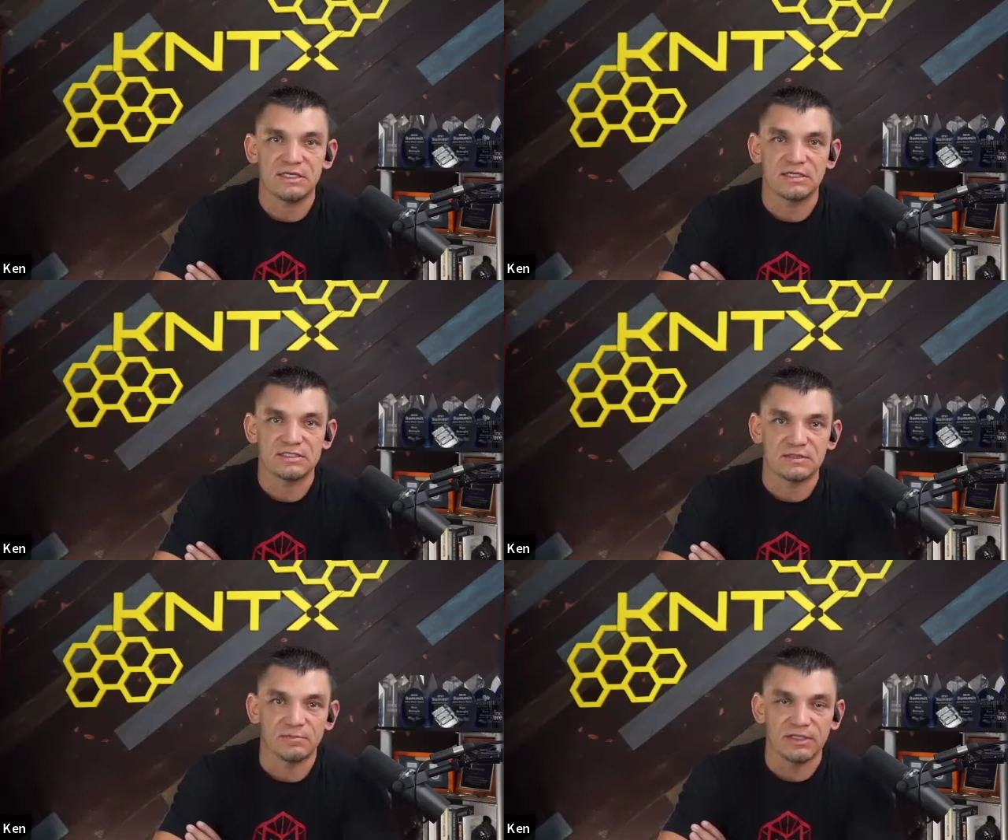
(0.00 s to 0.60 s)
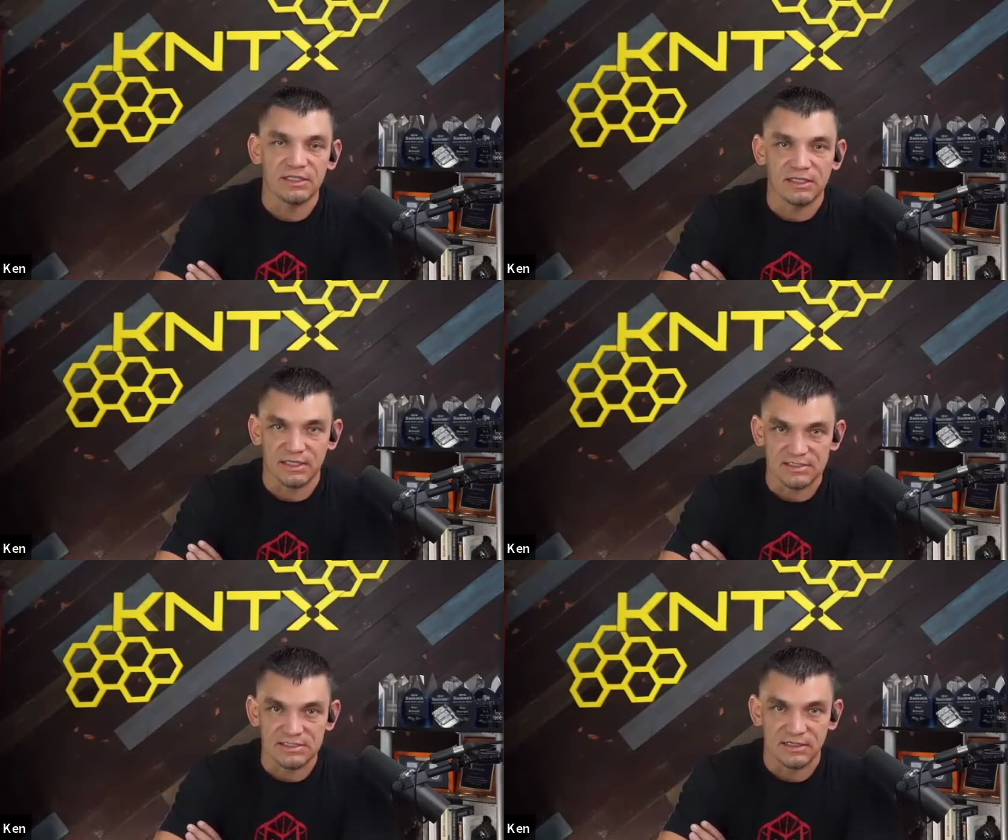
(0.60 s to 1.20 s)
is completely
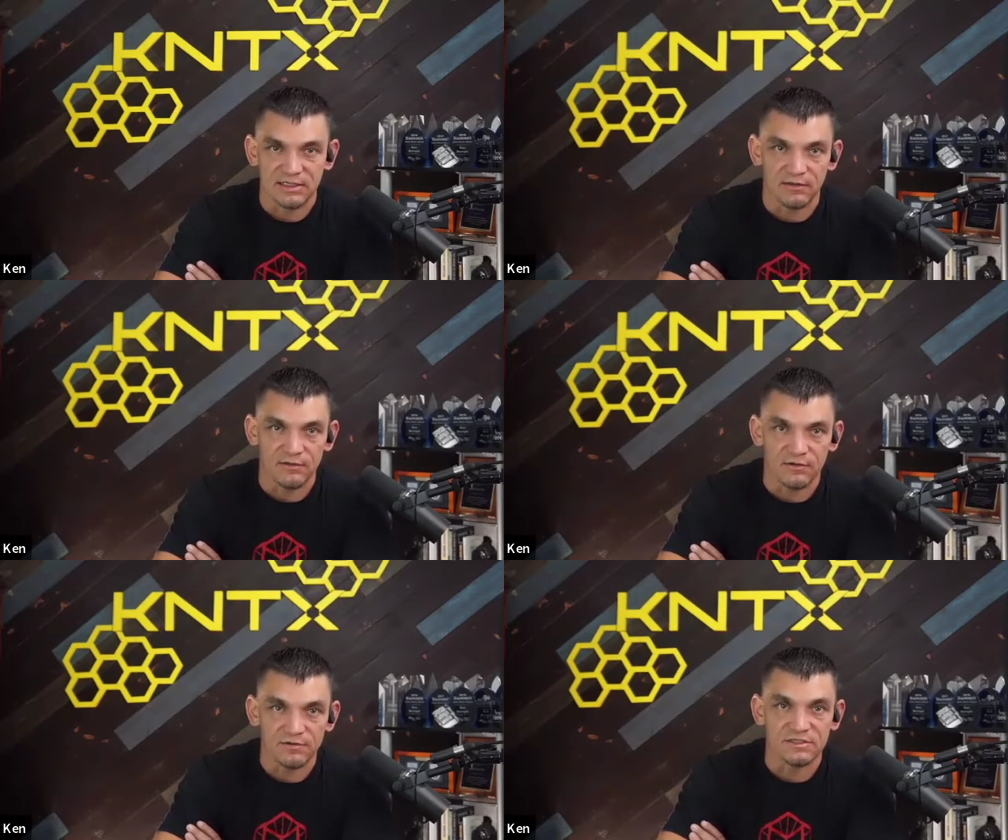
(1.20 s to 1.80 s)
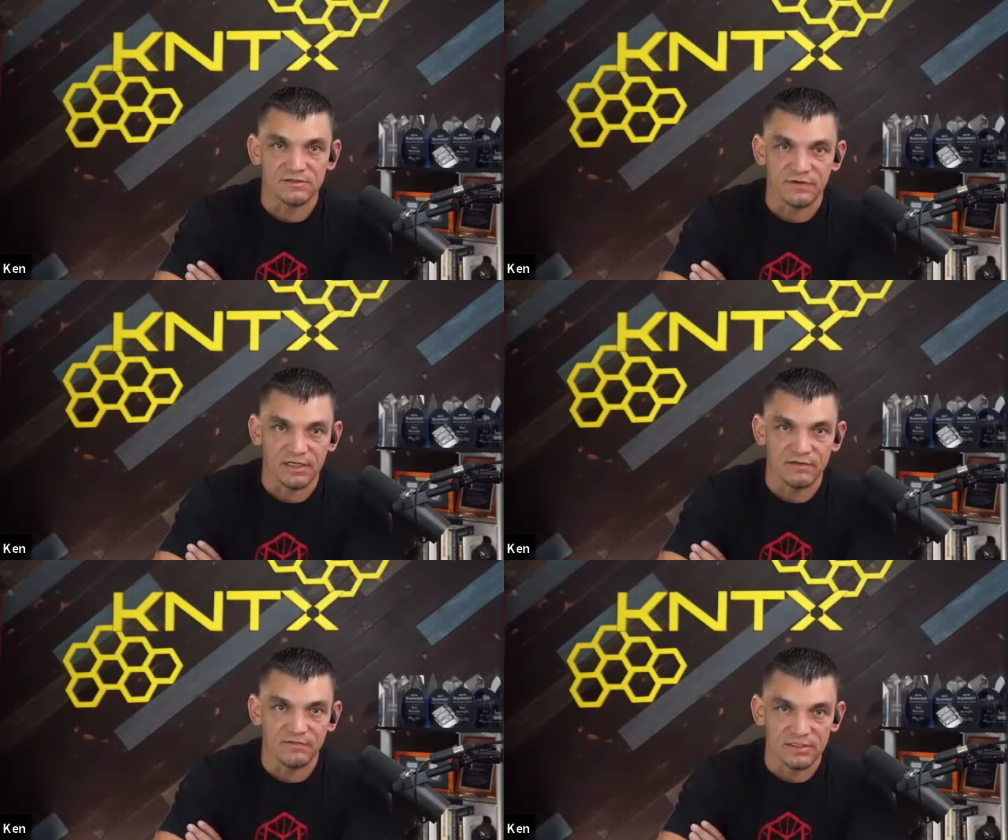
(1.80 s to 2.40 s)
against the ethos of
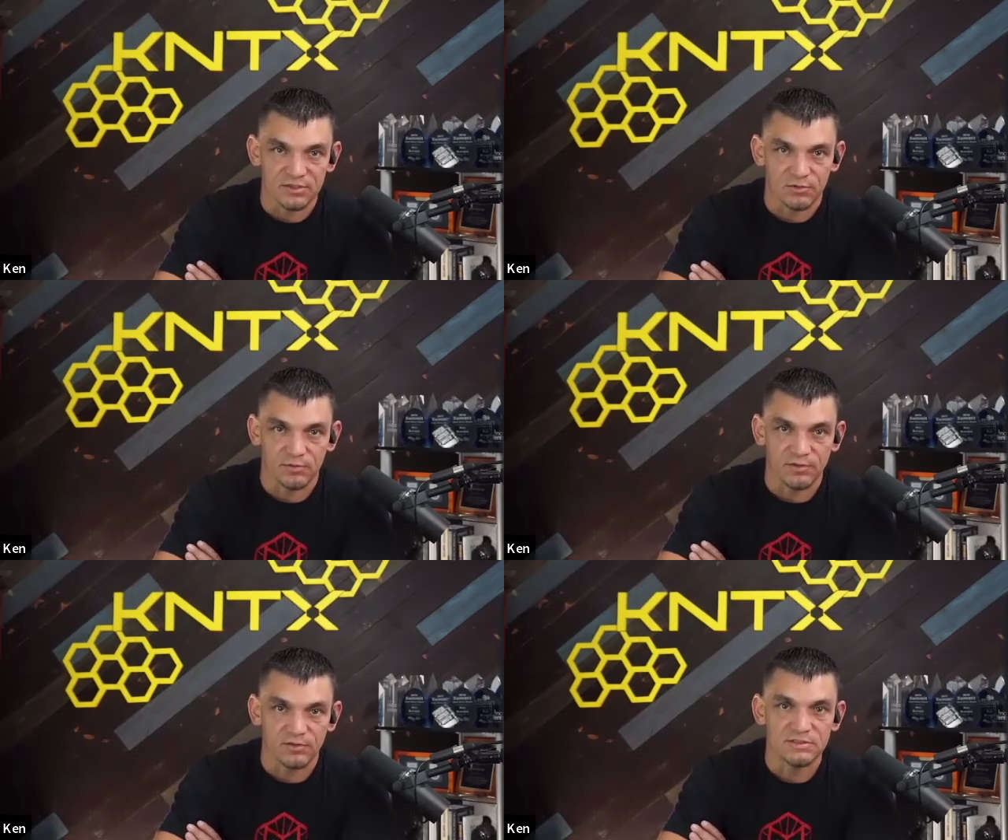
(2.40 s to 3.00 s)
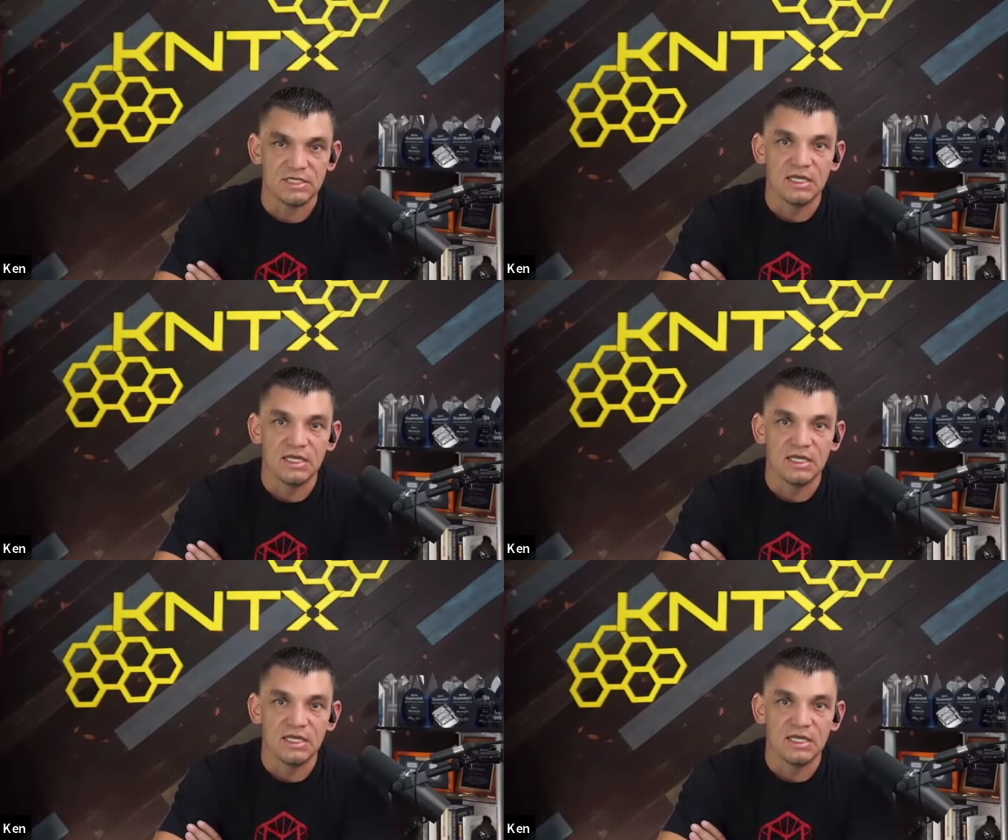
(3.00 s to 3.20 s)
any of these cryptos.